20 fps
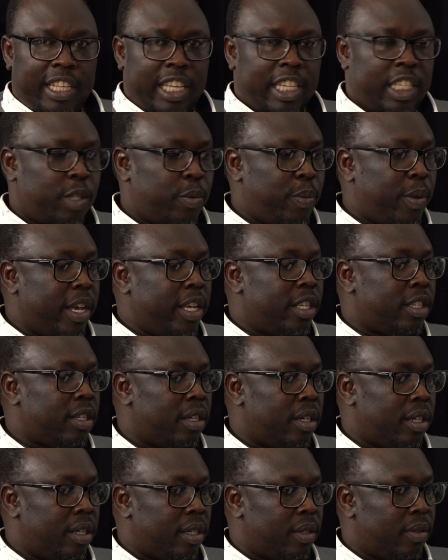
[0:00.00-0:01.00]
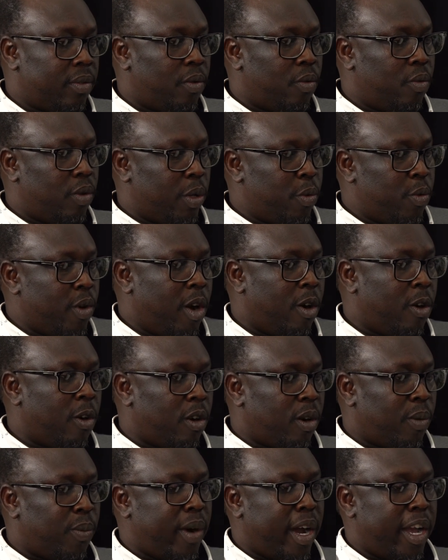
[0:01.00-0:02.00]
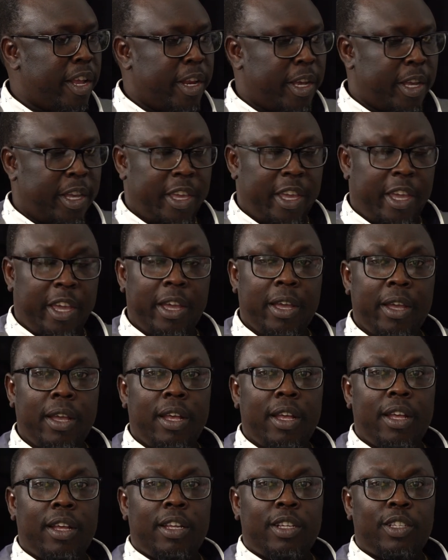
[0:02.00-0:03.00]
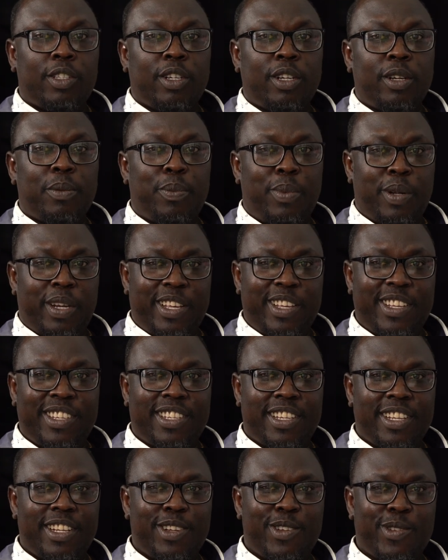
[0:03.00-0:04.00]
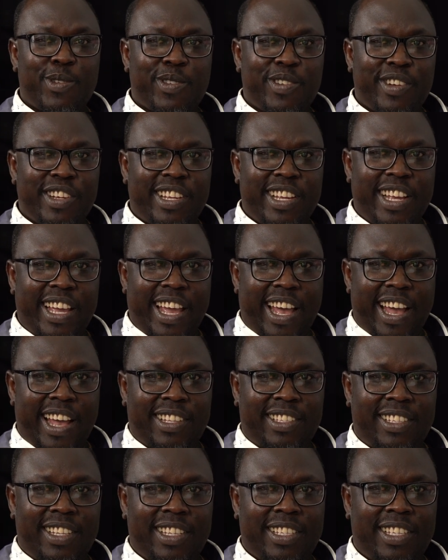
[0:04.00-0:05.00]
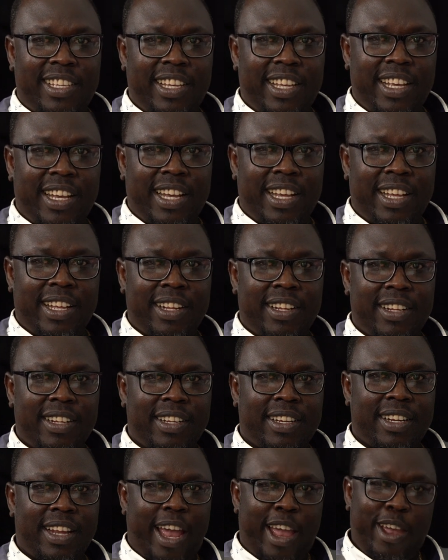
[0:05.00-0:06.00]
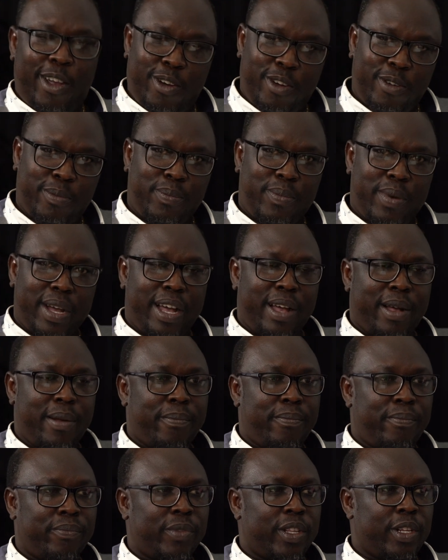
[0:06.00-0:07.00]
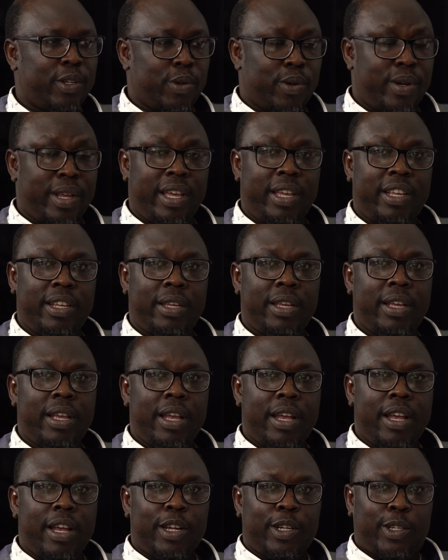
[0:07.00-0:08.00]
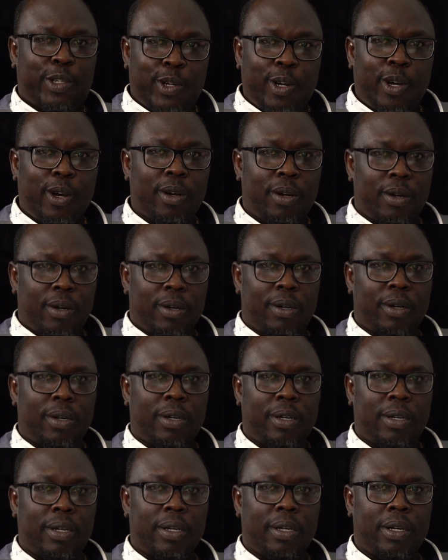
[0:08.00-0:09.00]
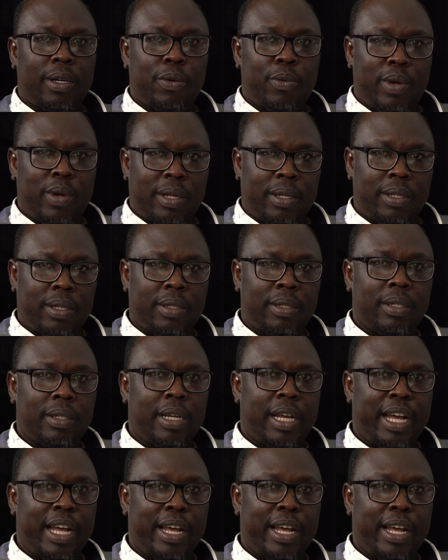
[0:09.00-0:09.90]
the space of what we are occupying here, so please do reach ARCC. And I hope today's talk will